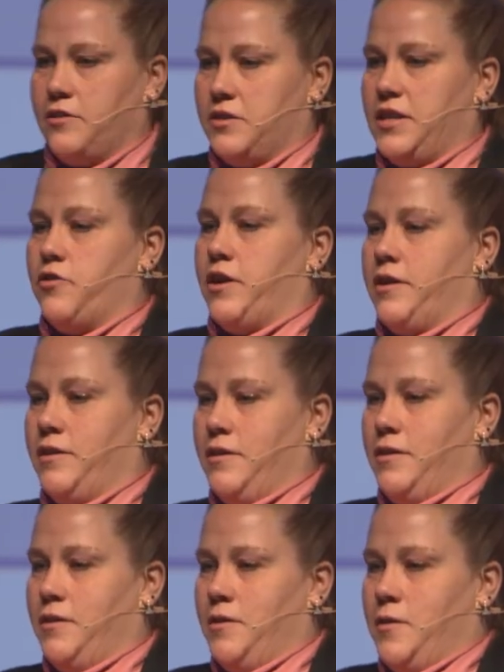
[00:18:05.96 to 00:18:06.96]
cetera.
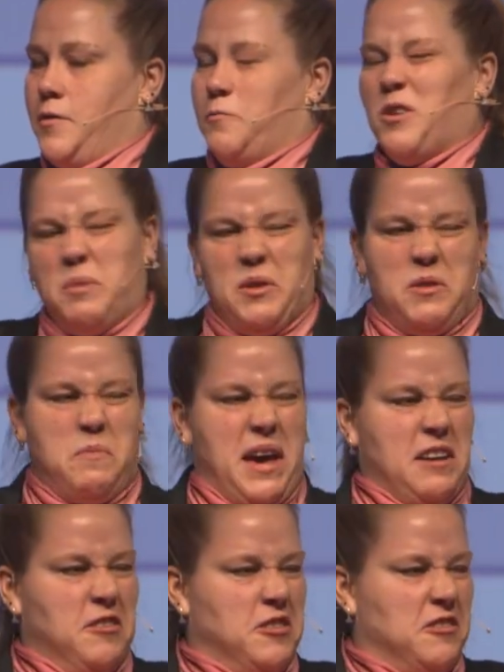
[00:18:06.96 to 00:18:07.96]
What about the
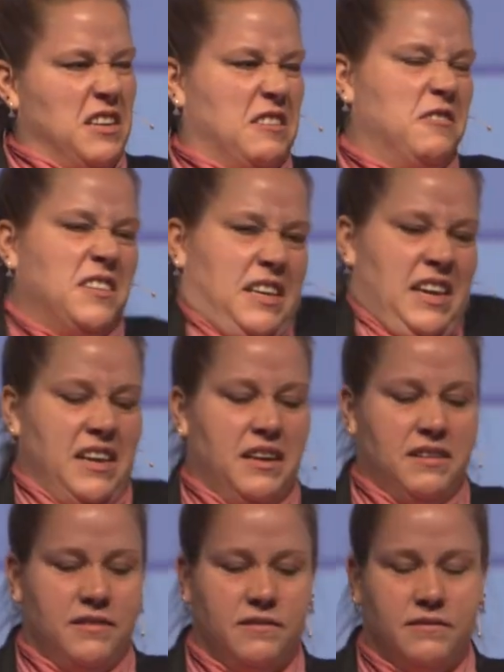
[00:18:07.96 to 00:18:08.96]
manager that goes,
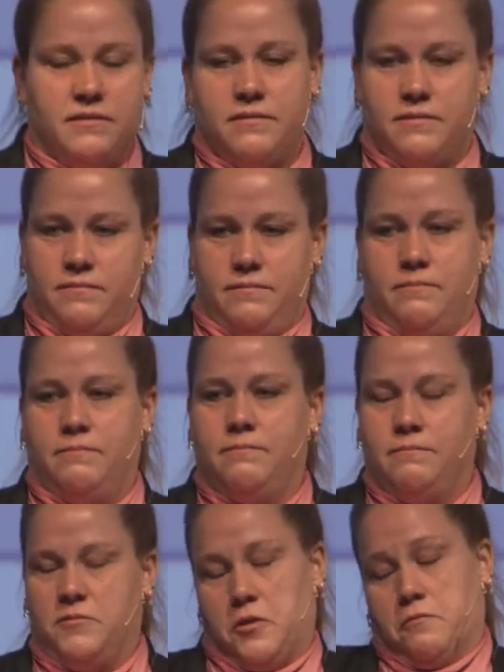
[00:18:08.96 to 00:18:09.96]

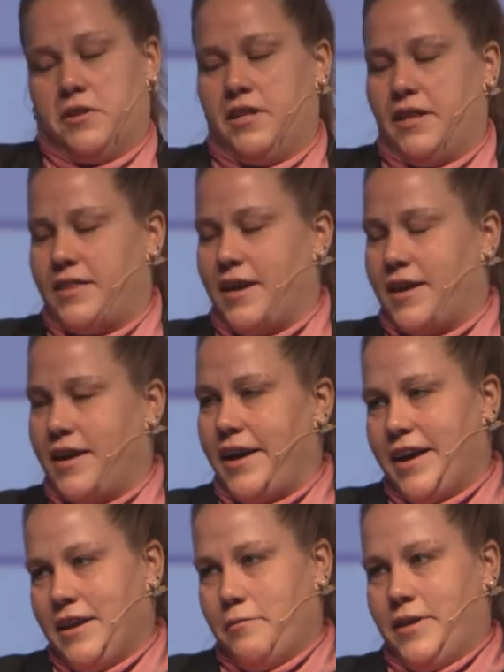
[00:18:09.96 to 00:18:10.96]
don't really like that guy
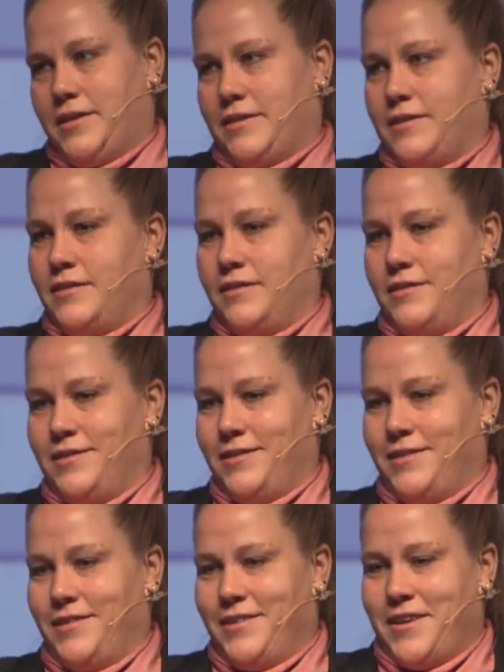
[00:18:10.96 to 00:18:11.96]
anyways?
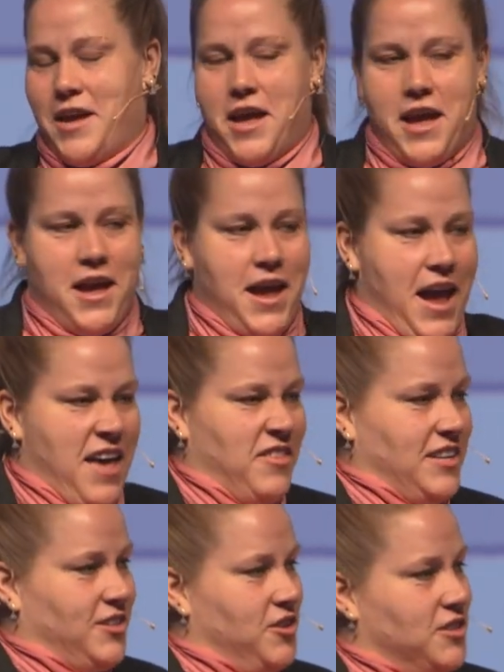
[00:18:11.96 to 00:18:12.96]
And
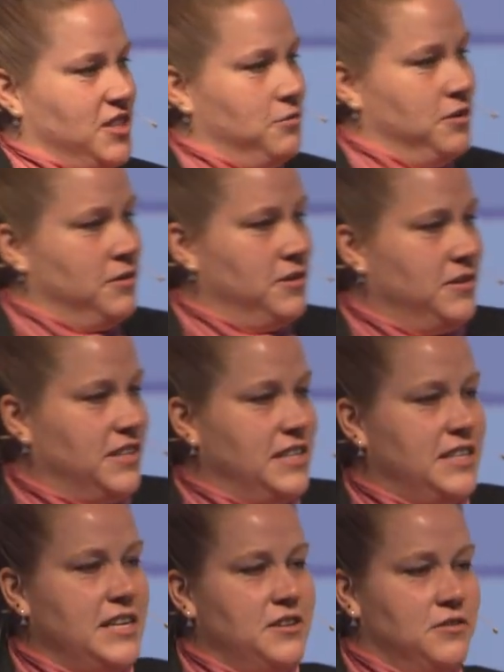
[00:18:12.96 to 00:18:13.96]
they start to
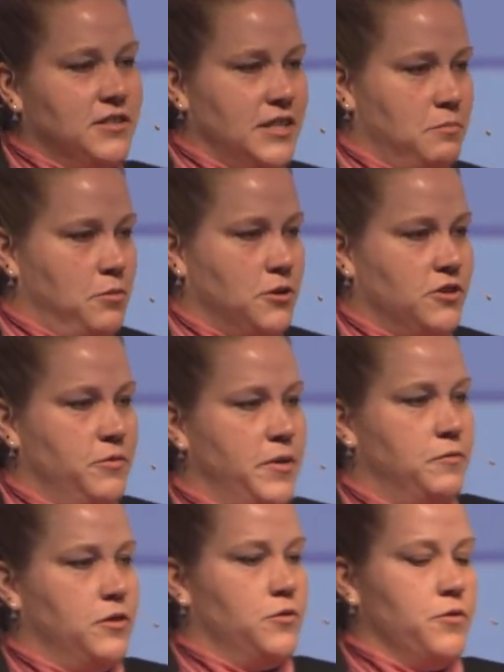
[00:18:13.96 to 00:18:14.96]
continuously push them
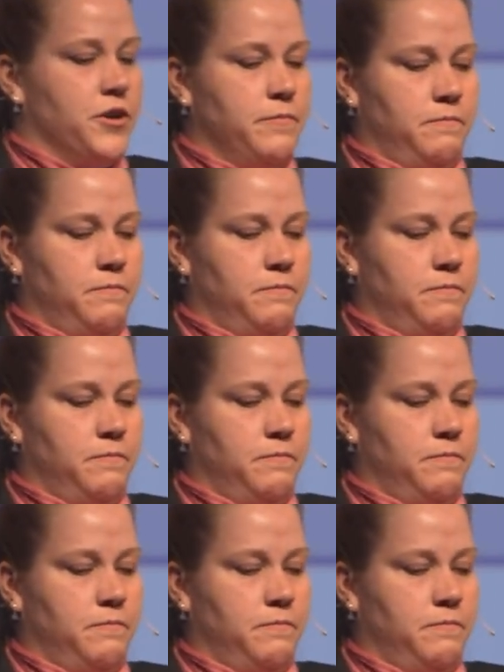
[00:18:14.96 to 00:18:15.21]
out the door.